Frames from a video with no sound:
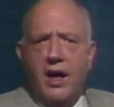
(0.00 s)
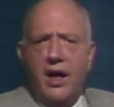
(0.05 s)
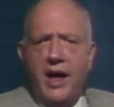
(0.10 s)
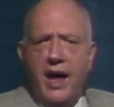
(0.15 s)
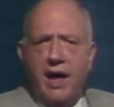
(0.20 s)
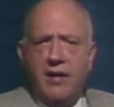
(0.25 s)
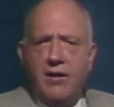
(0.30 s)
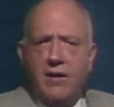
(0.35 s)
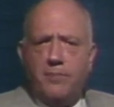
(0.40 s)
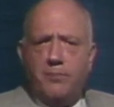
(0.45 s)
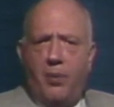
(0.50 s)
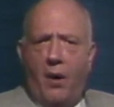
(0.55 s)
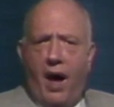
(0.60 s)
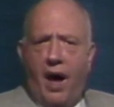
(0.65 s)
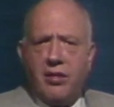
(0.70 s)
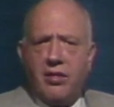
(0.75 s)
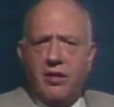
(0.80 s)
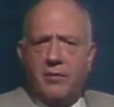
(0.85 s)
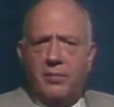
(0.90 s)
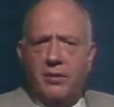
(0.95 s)
Is it
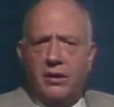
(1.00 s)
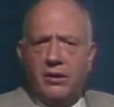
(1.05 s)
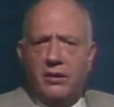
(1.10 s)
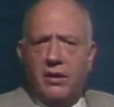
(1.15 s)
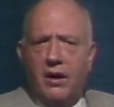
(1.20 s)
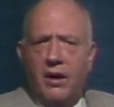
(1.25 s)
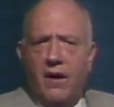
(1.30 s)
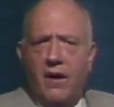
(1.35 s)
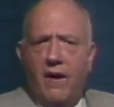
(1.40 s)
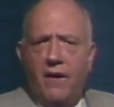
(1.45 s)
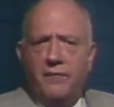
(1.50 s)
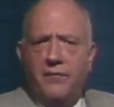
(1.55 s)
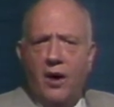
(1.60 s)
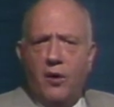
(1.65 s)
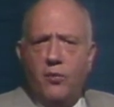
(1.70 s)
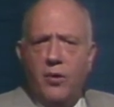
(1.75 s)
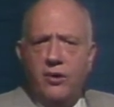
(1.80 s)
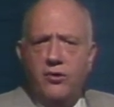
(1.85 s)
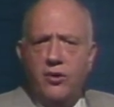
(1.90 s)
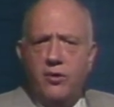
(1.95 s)
possible
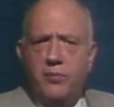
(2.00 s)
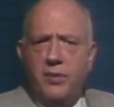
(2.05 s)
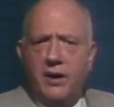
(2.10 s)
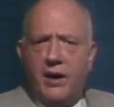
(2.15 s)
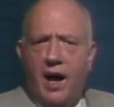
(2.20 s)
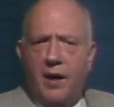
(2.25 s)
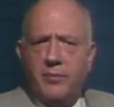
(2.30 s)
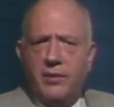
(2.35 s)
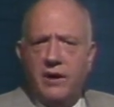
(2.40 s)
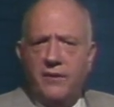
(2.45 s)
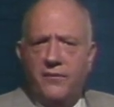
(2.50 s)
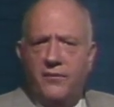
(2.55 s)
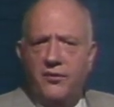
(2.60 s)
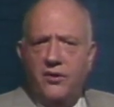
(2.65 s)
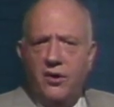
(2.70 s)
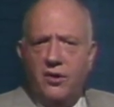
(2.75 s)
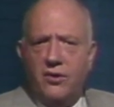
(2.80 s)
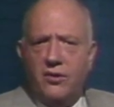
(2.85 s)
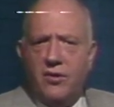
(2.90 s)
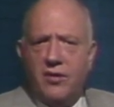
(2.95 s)
that when you become
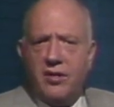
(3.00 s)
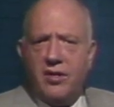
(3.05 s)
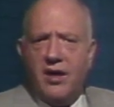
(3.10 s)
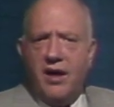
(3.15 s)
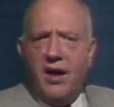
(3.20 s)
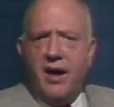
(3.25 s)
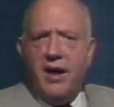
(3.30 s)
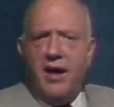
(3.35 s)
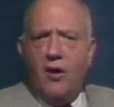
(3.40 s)
confused,